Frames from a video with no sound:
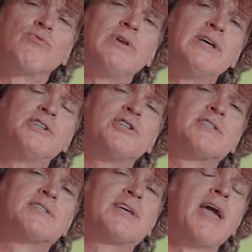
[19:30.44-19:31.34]
a religious
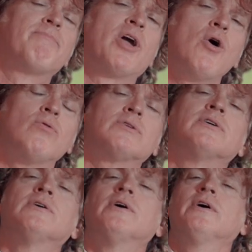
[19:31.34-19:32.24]
scapegoat
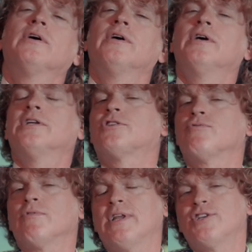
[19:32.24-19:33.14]
it's a
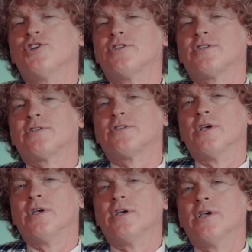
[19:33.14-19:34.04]
religious
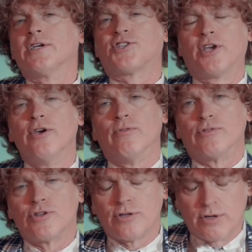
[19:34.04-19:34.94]

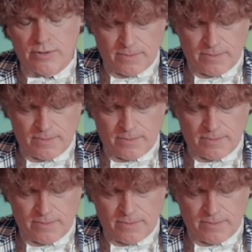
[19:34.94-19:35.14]
excuse